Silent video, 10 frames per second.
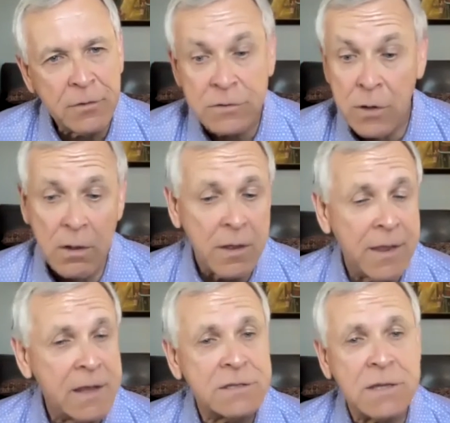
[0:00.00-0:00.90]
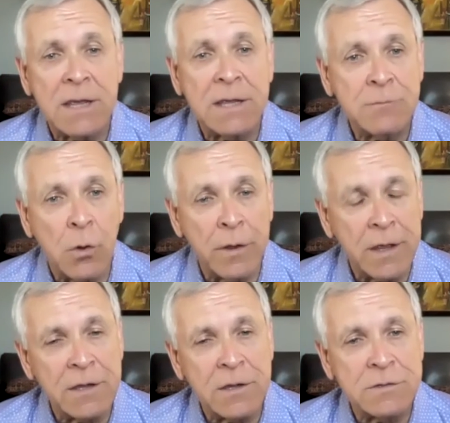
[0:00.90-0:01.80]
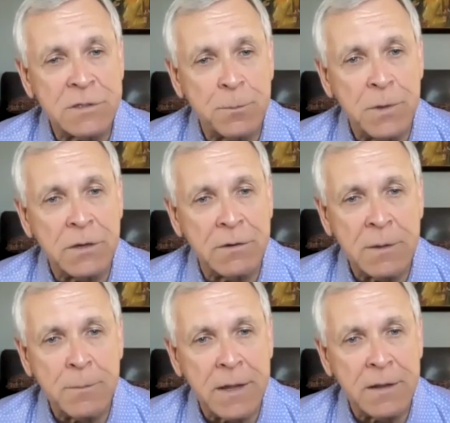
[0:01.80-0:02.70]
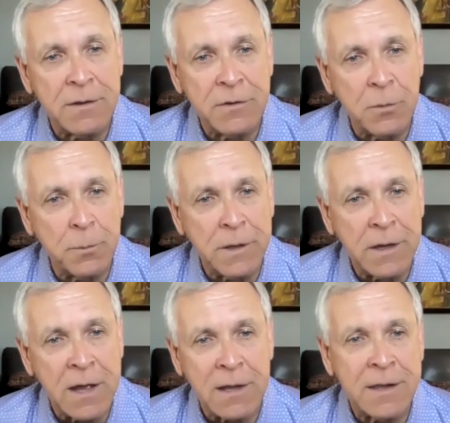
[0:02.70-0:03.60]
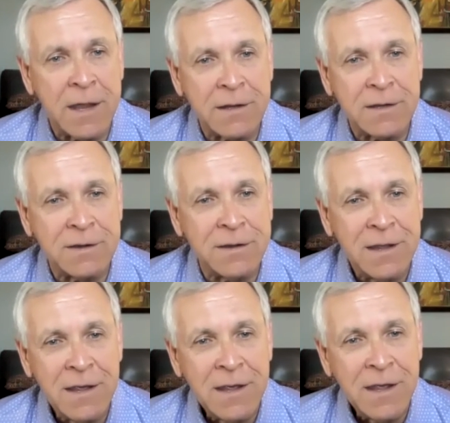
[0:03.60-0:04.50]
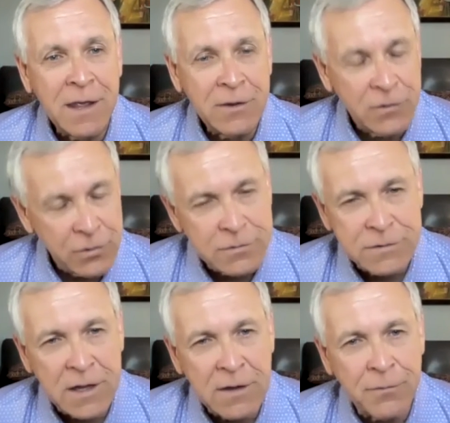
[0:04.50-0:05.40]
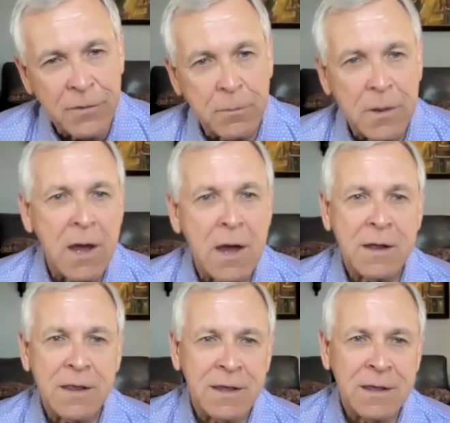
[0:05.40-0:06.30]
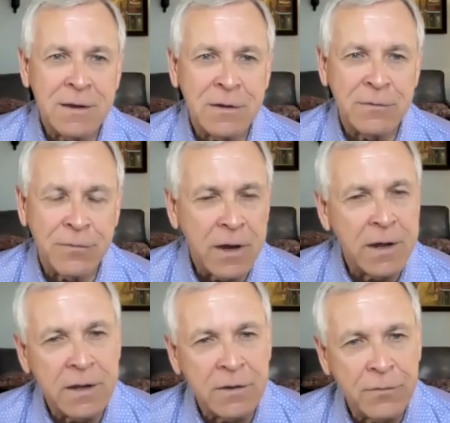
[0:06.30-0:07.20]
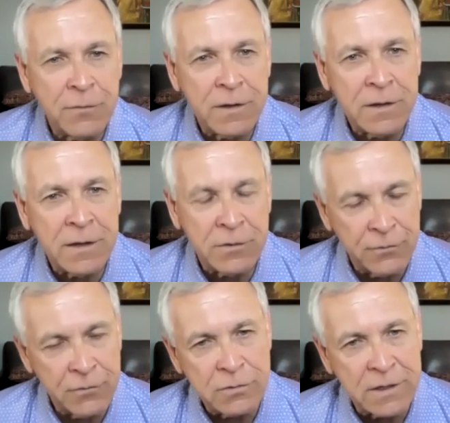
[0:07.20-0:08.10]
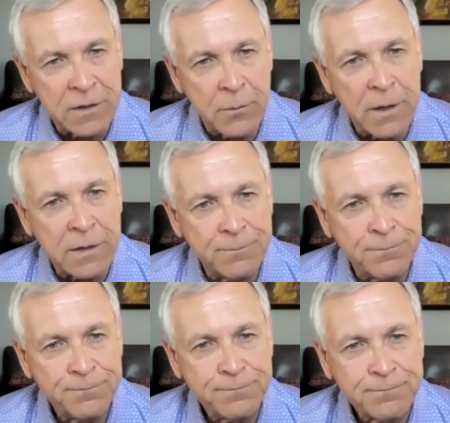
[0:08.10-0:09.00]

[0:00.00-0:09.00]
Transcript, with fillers: So it's all on that site. All you got to do is submit your email, and you'll be contacted Tuesday for the blog and on Fridays for the interviews that go out.